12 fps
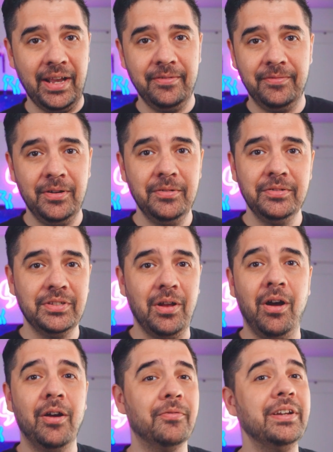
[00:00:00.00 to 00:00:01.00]
headphones,
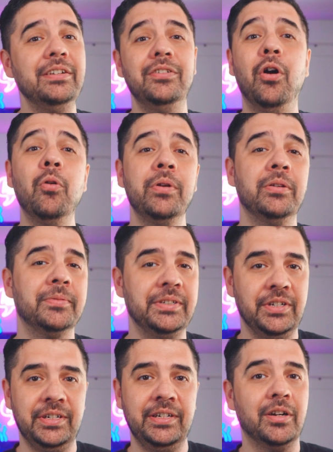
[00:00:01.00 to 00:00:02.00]
offering no real
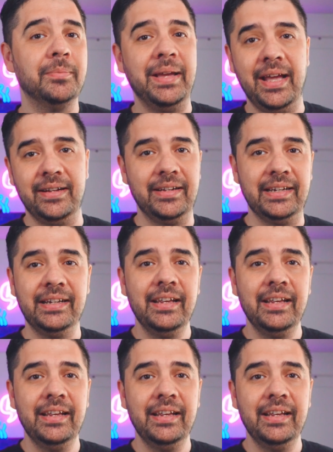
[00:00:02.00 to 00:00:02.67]
rigidity or padding.